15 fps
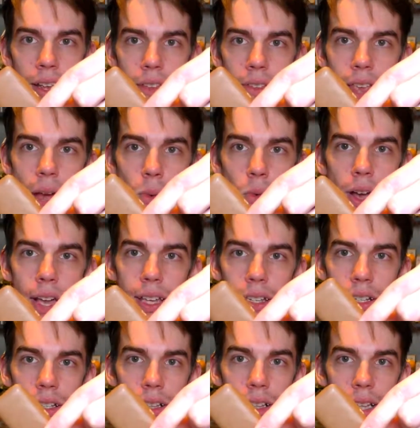That way,
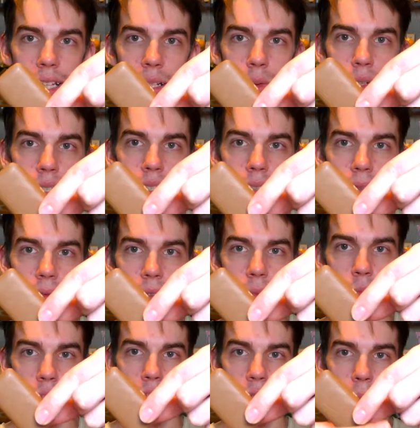liquid from
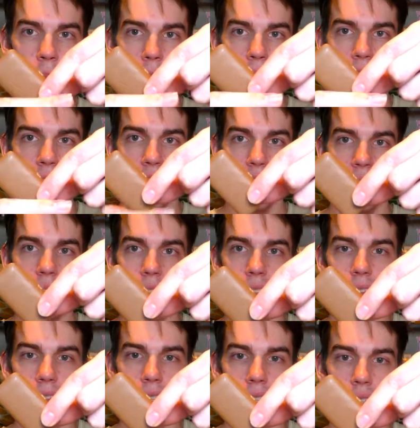where your beverage is
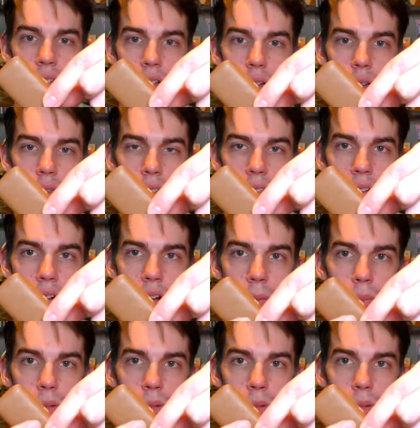goes up